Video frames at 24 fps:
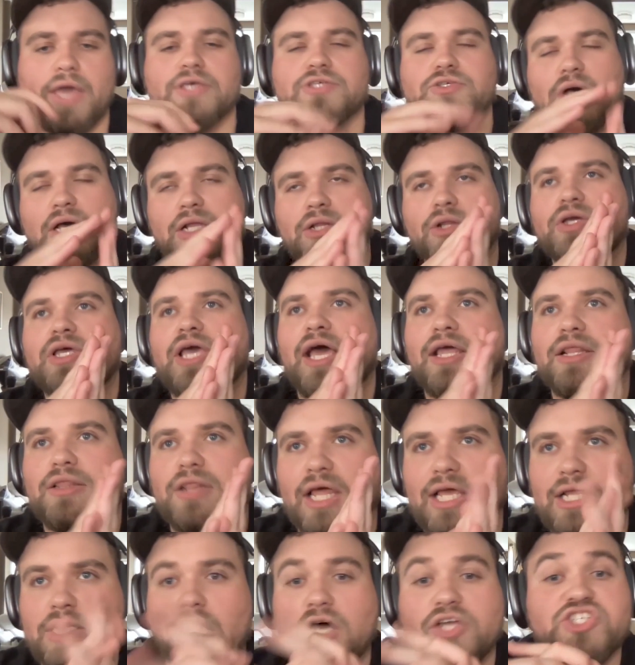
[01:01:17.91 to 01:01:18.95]
So I look at, like,
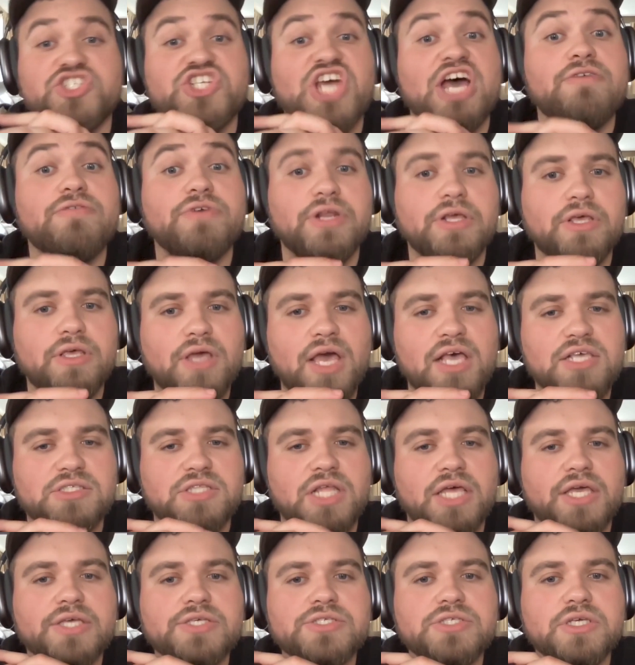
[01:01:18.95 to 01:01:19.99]
longevity as
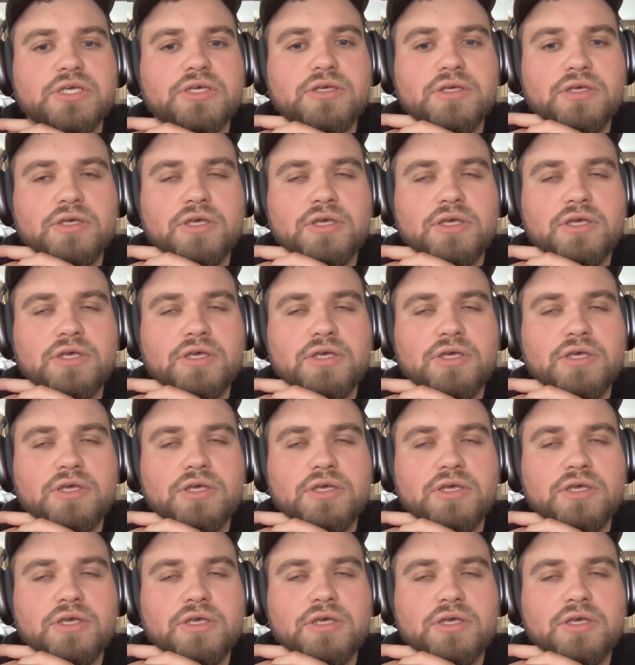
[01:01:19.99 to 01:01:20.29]
legacy.